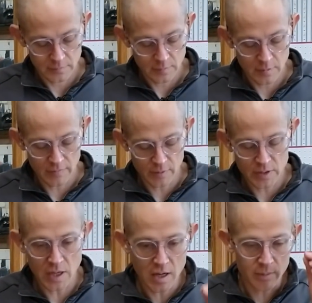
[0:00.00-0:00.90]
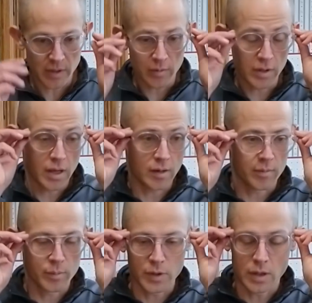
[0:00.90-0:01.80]
When I first got them, they were like,
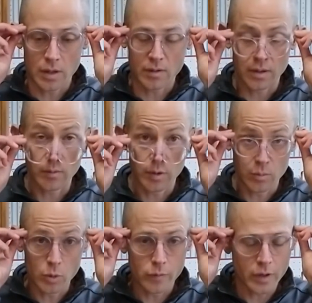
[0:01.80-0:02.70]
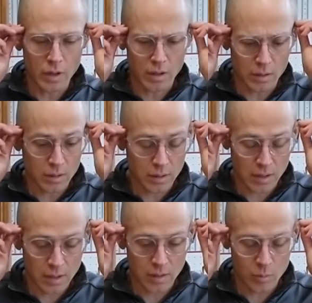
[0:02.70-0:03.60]
you know, they wouldn't move at all, and then
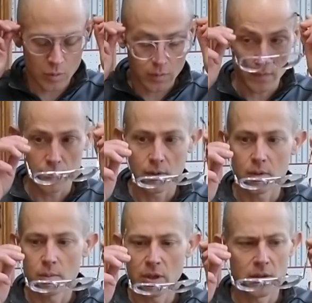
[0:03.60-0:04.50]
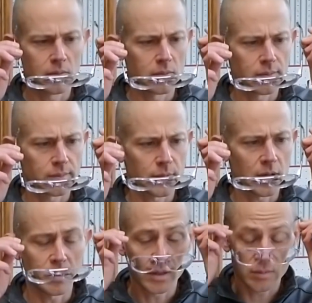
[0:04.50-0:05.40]
now they move. I mean, I
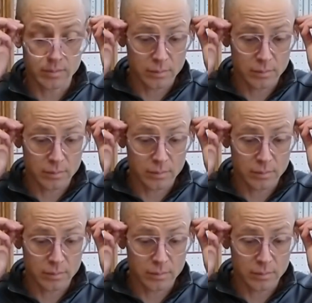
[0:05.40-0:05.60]
don't know.